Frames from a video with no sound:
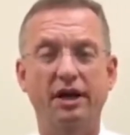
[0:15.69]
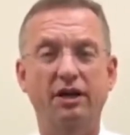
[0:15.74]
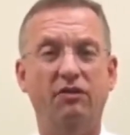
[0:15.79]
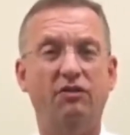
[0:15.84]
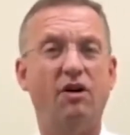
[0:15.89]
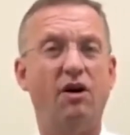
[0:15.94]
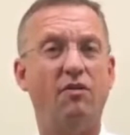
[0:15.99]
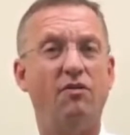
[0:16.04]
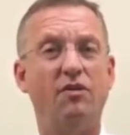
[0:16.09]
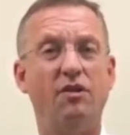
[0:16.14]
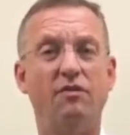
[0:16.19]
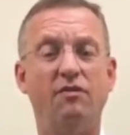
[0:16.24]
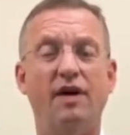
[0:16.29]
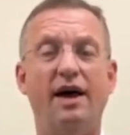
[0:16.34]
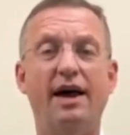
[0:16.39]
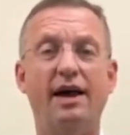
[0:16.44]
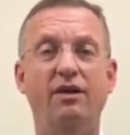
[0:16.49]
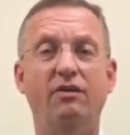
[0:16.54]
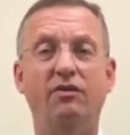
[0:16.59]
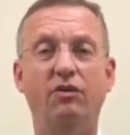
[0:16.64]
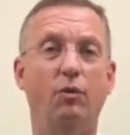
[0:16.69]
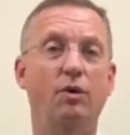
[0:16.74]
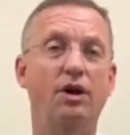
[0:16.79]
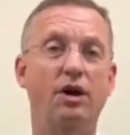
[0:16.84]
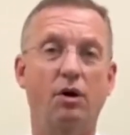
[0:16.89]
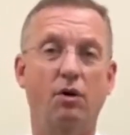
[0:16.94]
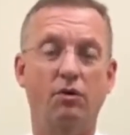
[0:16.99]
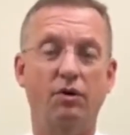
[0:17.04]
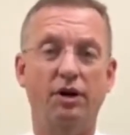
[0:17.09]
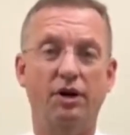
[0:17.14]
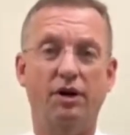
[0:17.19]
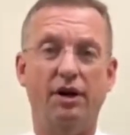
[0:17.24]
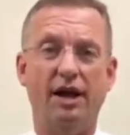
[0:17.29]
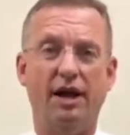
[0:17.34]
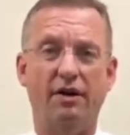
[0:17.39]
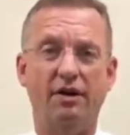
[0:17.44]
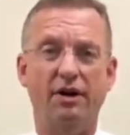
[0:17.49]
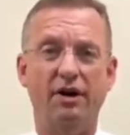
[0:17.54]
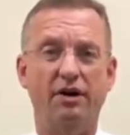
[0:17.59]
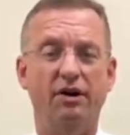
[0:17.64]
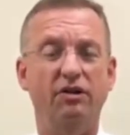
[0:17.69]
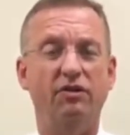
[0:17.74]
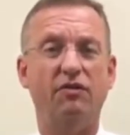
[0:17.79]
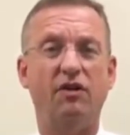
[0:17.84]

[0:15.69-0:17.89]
He's fought for the values that we hold dear down here.